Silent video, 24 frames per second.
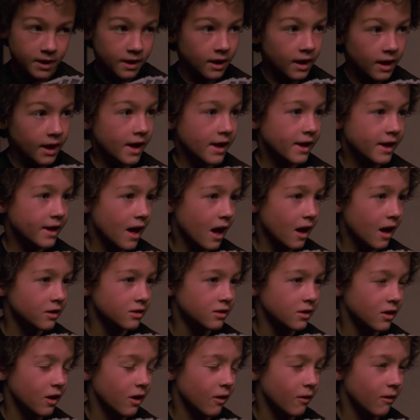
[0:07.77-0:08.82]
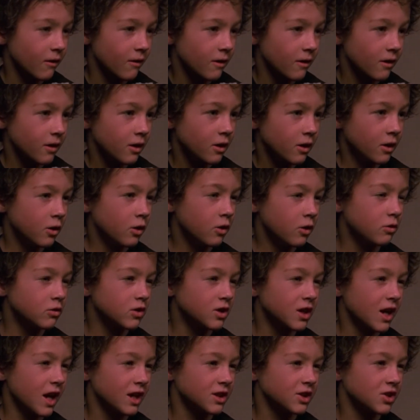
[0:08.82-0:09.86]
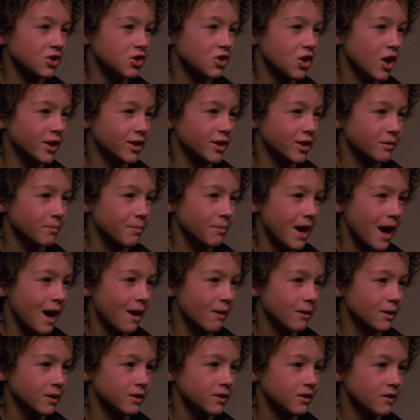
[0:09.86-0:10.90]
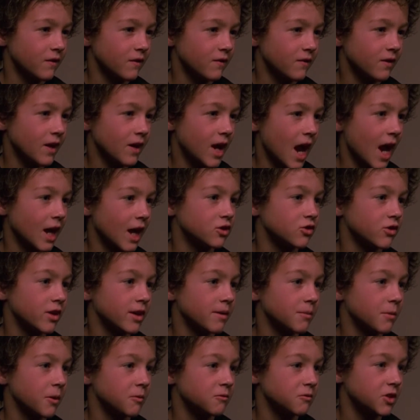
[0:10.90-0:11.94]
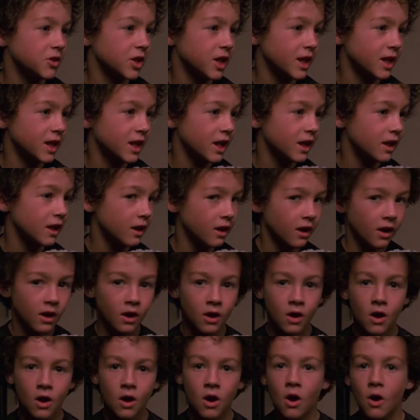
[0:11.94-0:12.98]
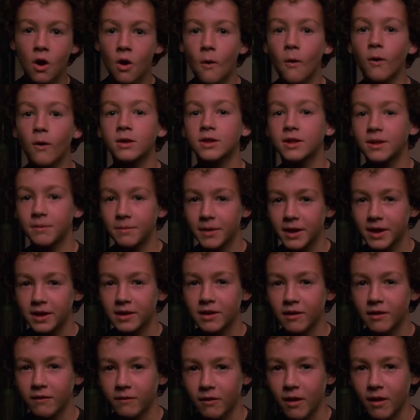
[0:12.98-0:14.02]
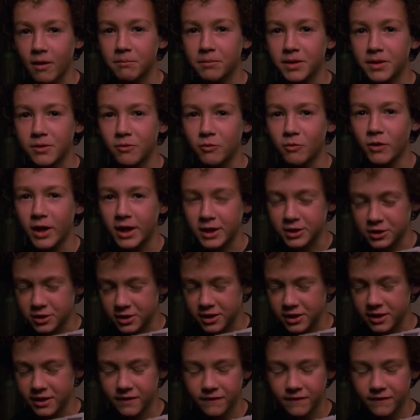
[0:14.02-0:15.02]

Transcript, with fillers: Hey, Counselor, who's got stronger powers? I dream of Jeannie or Samantha from Bewitched?